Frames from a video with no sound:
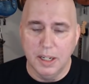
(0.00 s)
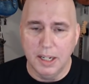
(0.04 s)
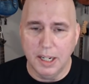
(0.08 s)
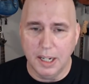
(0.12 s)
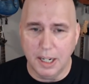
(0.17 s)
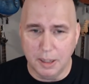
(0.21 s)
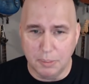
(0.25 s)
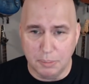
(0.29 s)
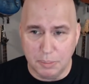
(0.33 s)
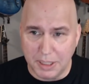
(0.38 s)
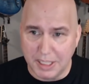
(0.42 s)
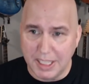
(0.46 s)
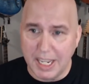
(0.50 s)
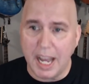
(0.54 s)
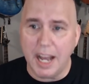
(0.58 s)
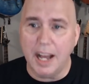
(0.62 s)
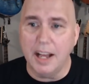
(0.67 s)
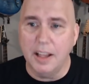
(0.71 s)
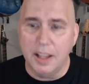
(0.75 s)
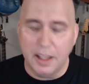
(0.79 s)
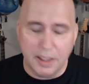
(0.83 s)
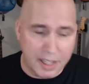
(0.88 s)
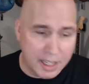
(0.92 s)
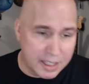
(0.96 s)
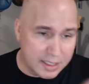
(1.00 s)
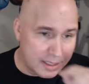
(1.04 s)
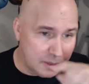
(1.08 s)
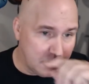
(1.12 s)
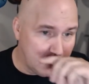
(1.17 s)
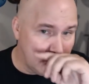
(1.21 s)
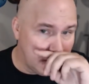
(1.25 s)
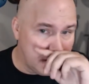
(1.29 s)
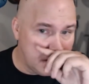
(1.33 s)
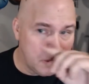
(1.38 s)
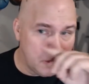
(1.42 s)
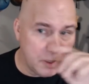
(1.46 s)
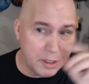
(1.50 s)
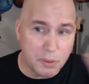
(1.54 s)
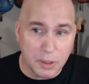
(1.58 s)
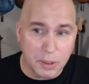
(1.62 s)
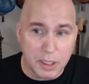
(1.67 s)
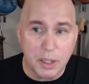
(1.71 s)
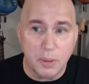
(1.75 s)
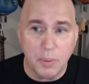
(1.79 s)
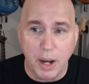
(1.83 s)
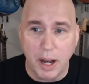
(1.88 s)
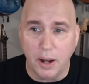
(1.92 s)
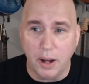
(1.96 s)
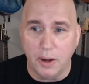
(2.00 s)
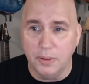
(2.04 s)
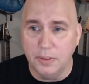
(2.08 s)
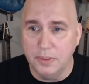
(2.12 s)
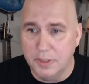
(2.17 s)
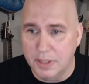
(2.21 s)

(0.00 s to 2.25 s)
Um, but yeah, they seem to be doing really well.